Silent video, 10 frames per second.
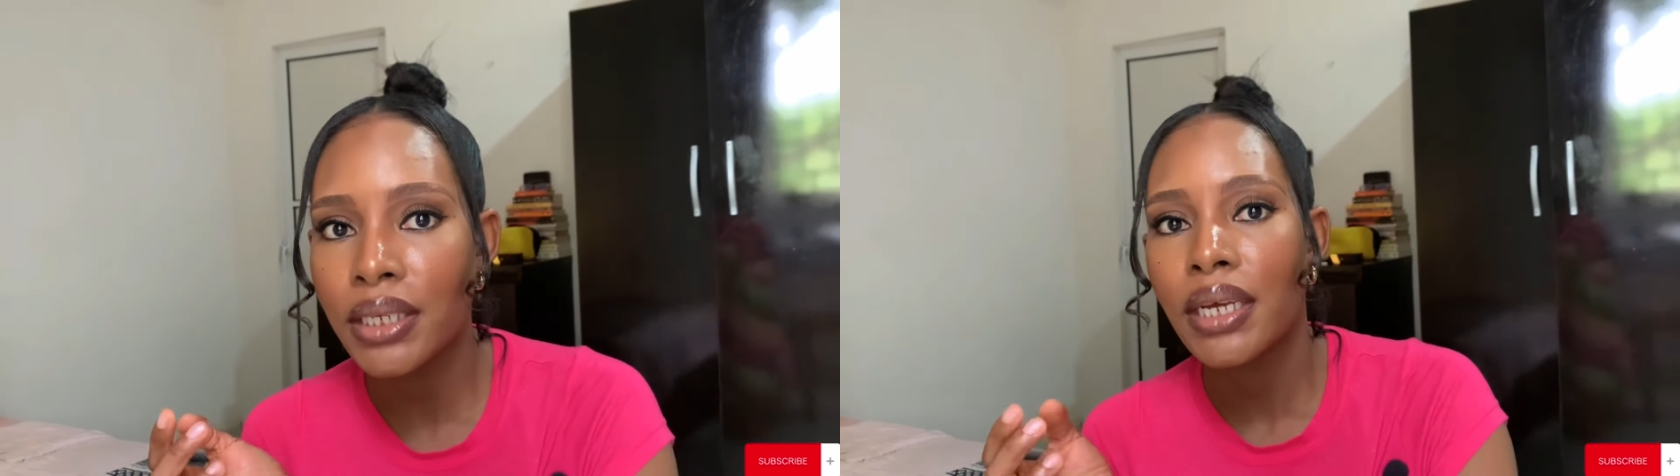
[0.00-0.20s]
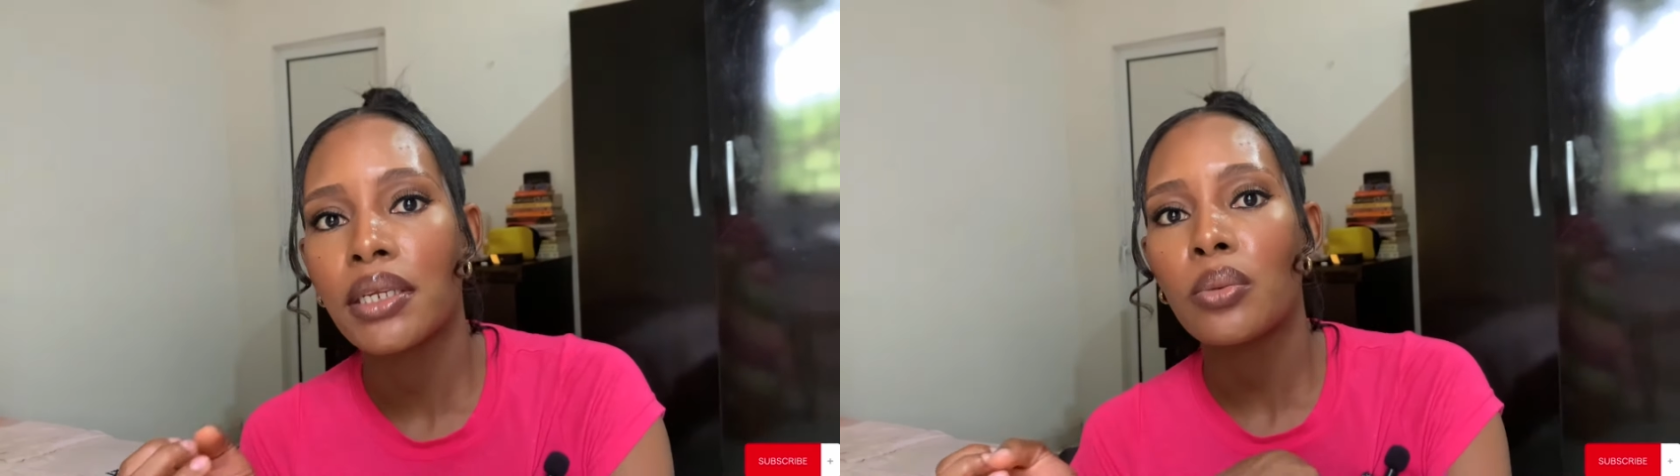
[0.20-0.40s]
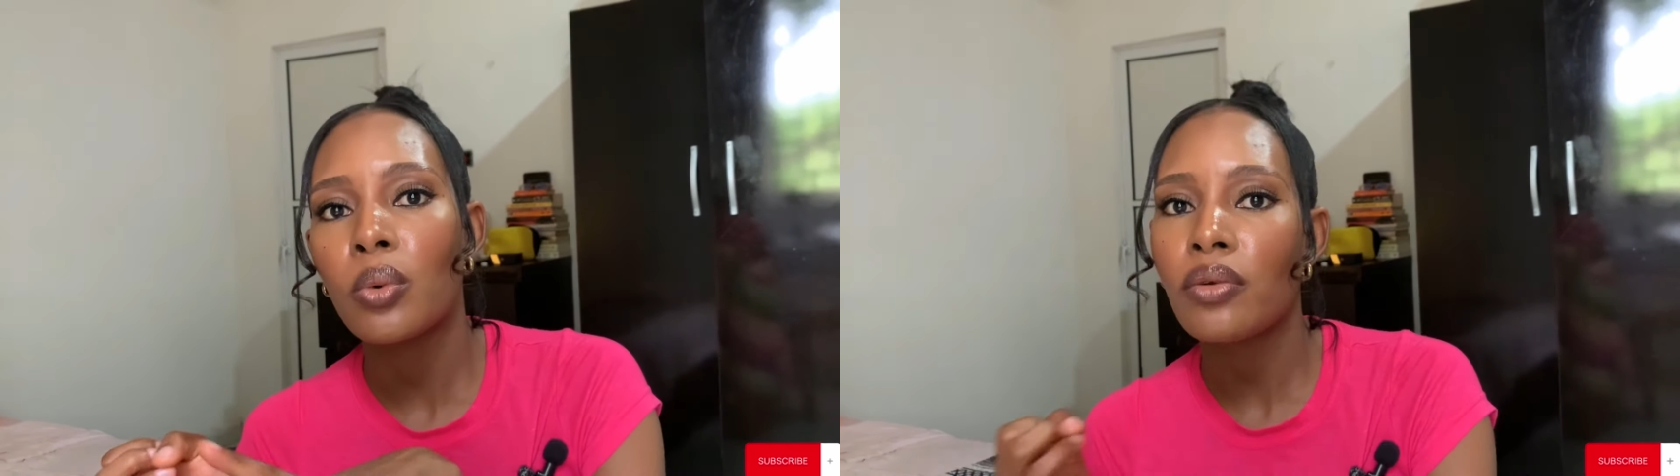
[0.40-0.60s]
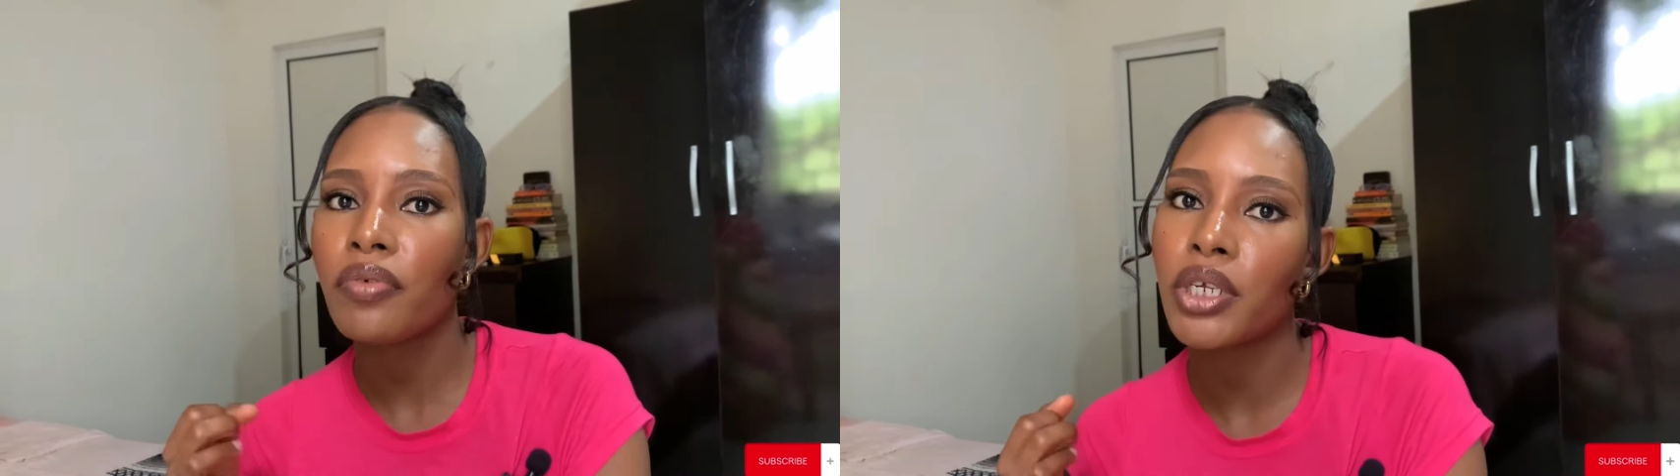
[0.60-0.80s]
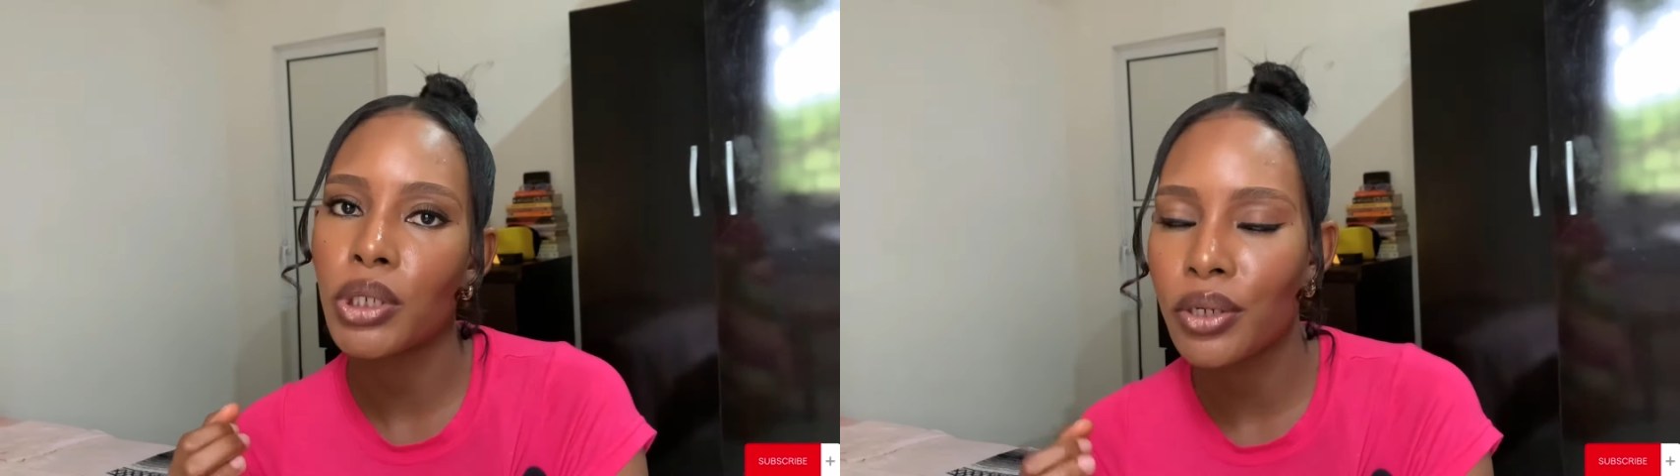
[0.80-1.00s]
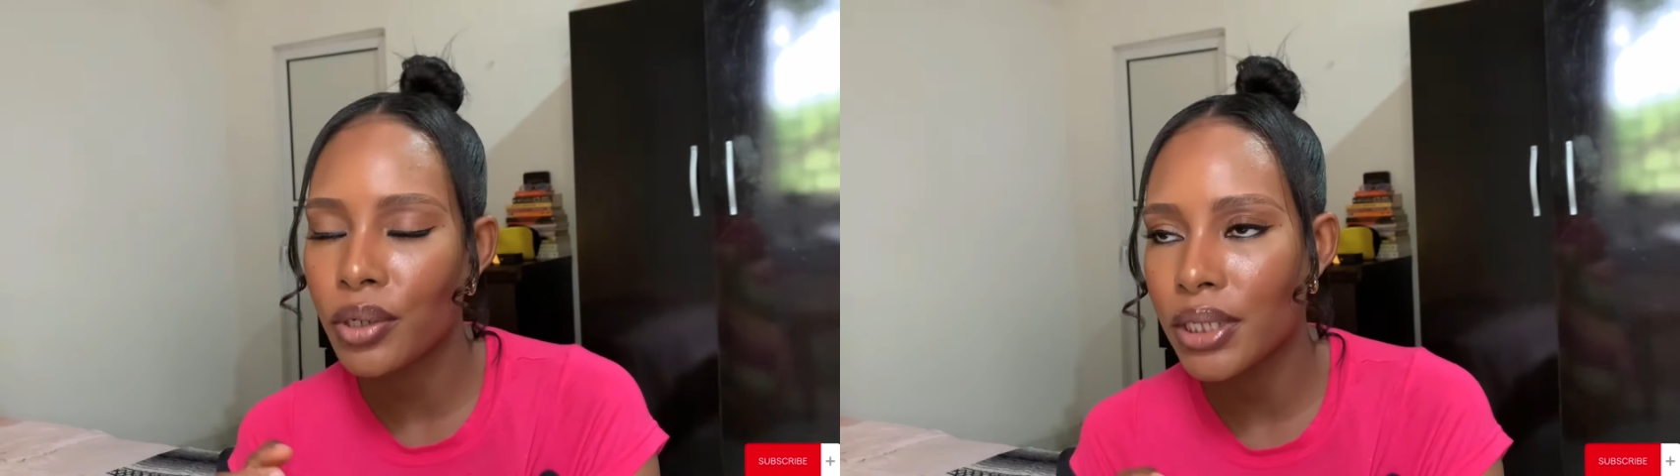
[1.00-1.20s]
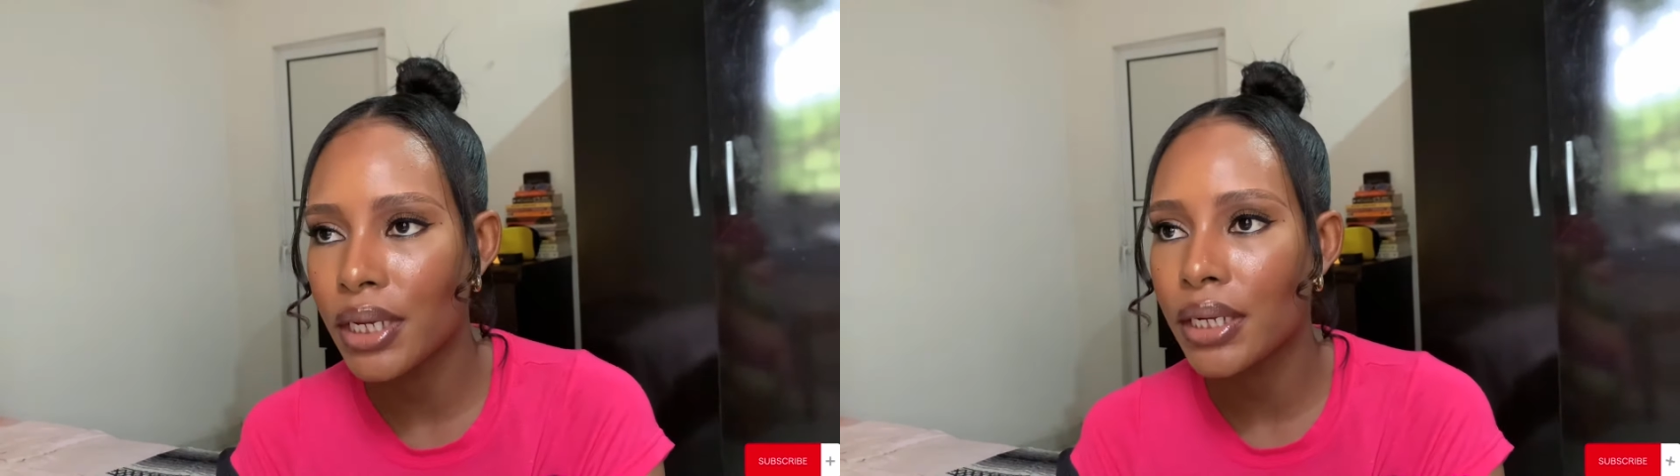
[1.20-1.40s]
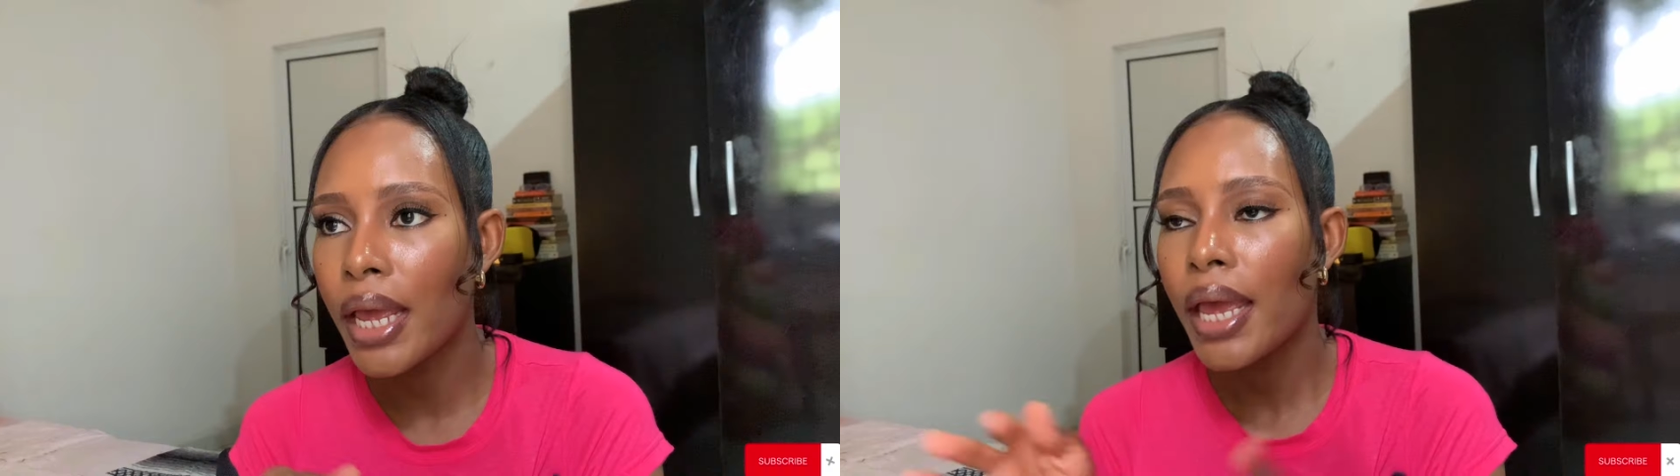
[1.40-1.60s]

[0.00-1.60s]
I did one fashion content